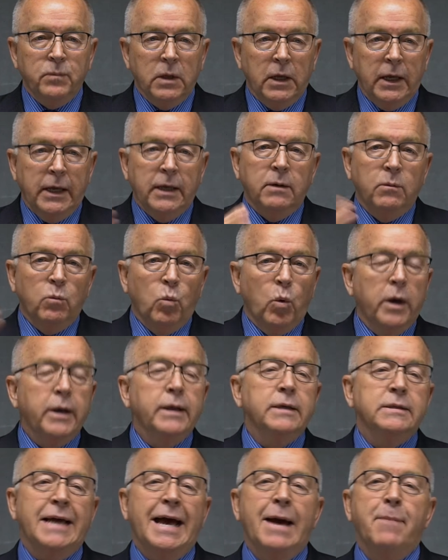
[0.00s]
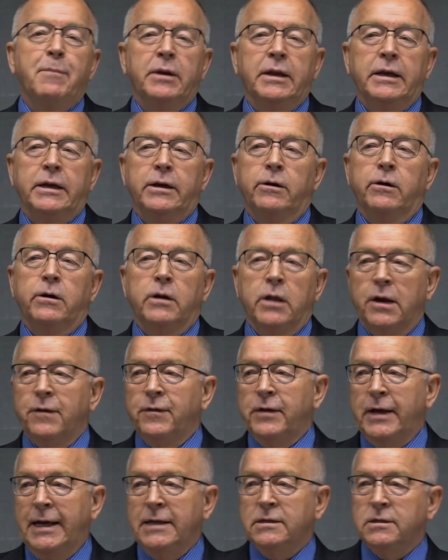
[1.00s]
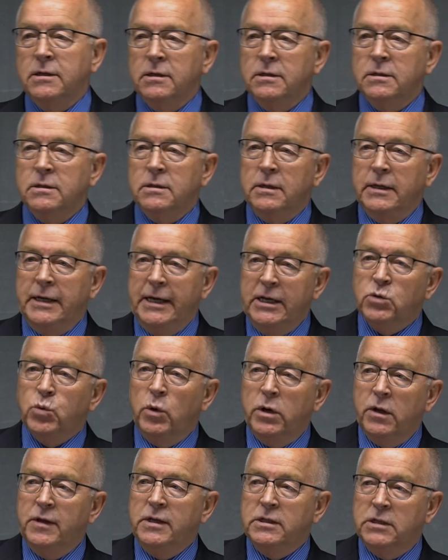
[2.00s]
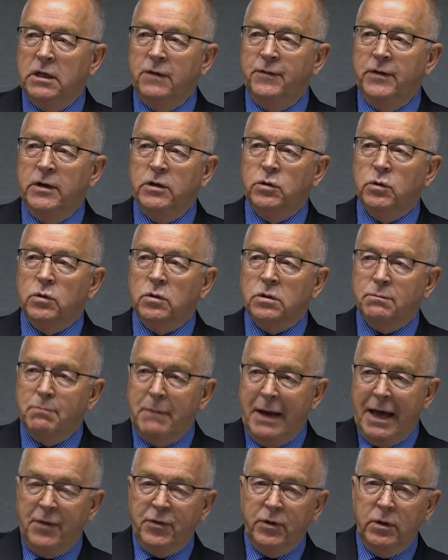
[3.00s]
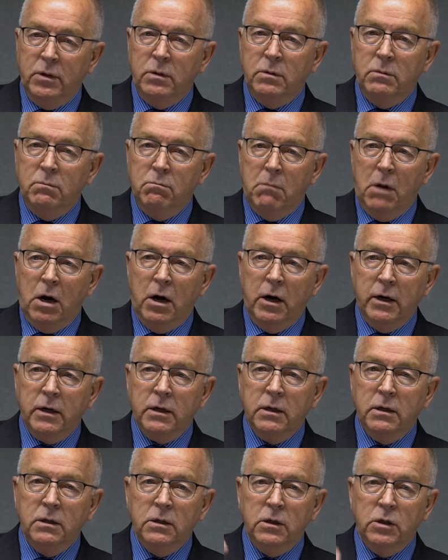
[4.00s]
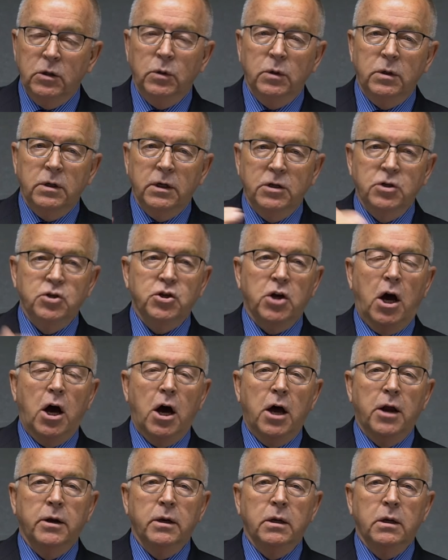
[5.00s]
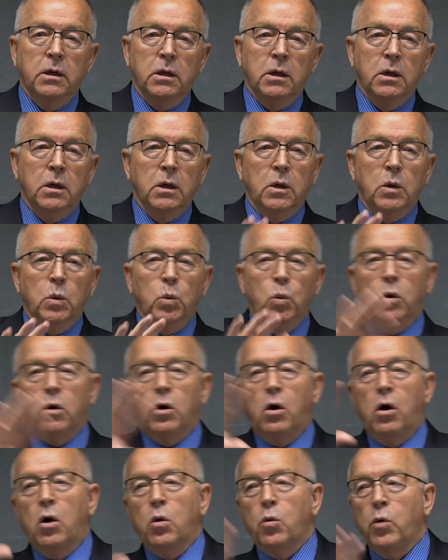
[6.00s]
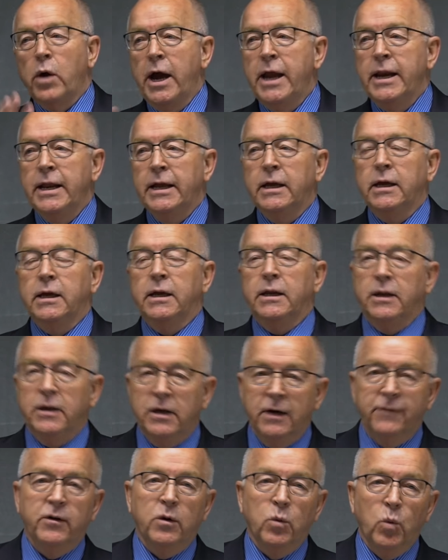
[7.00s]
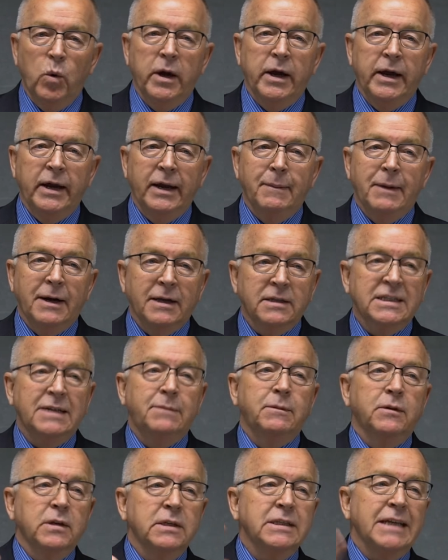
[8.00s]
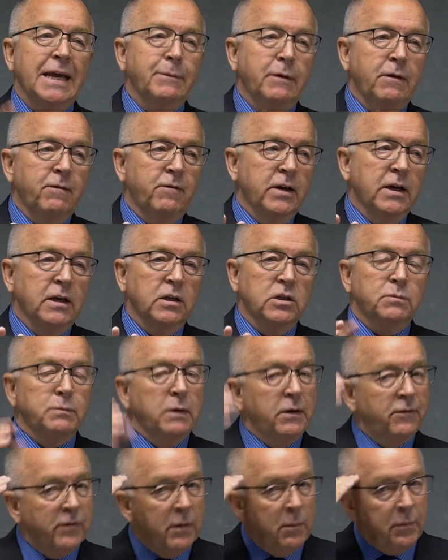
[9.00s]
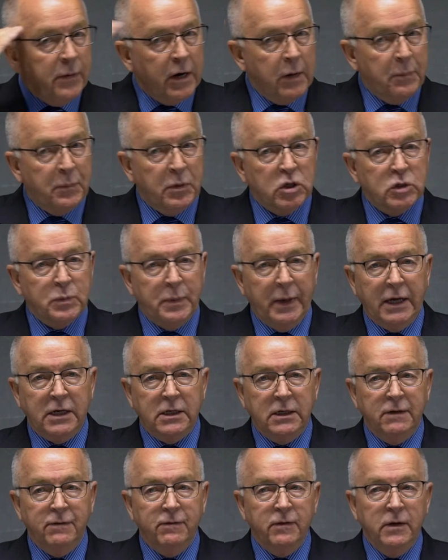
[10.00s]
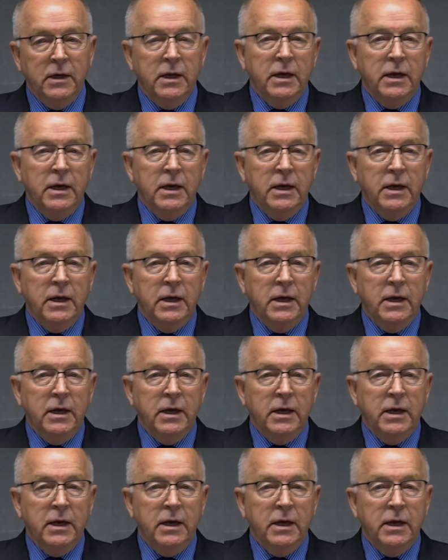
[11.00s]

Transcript: And what is happening here in a lot of cases, each one of these individuals, Matthew, Mark, Luke, and John, were all writing in a different way about some of the same events, but from their perspective